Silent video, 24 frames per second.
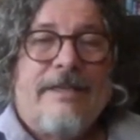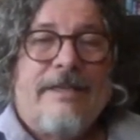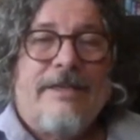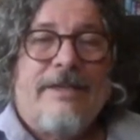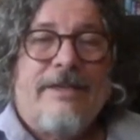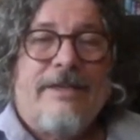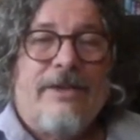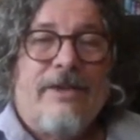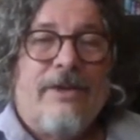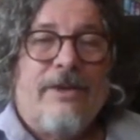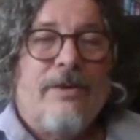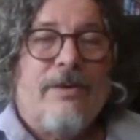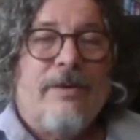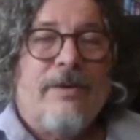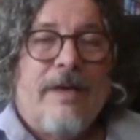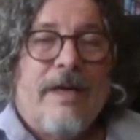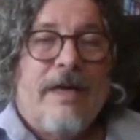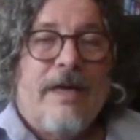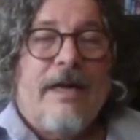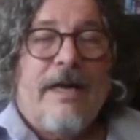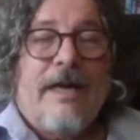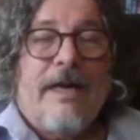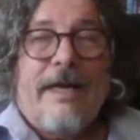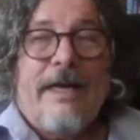You know,
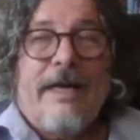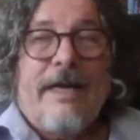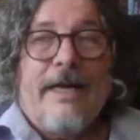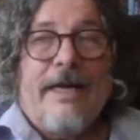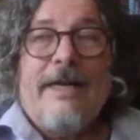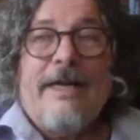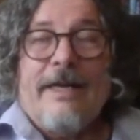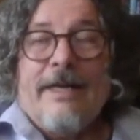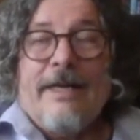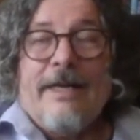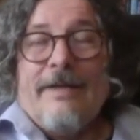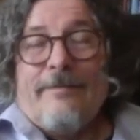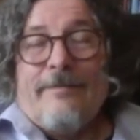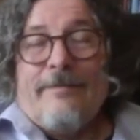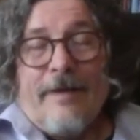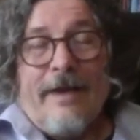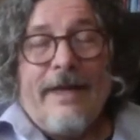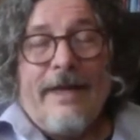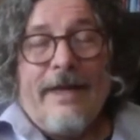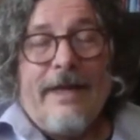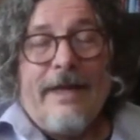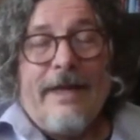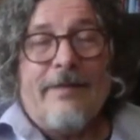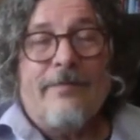I
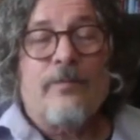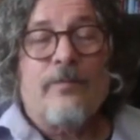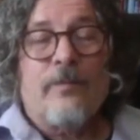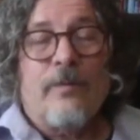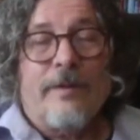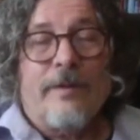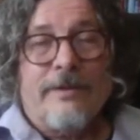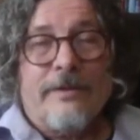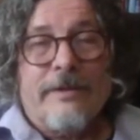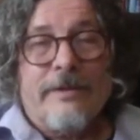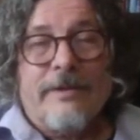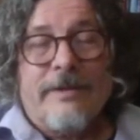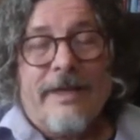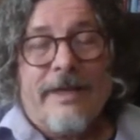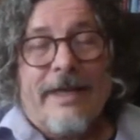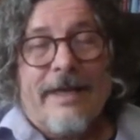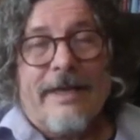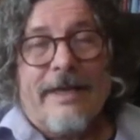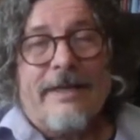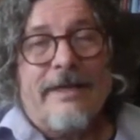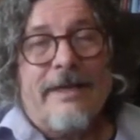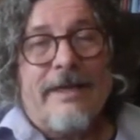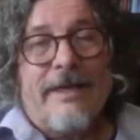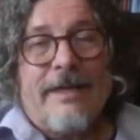have wondered
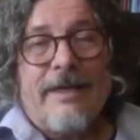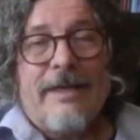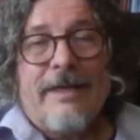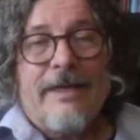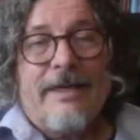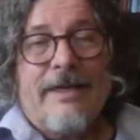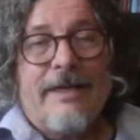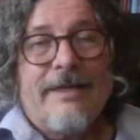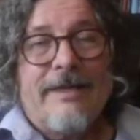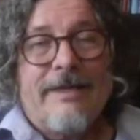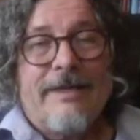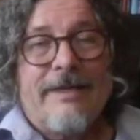that, and